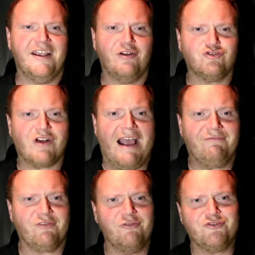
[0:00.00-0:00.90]
you know,
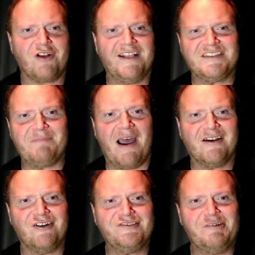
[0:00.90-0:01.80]
drive-through
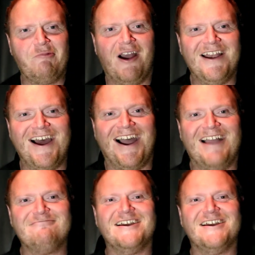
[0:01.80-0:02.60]
transponders and whatnot.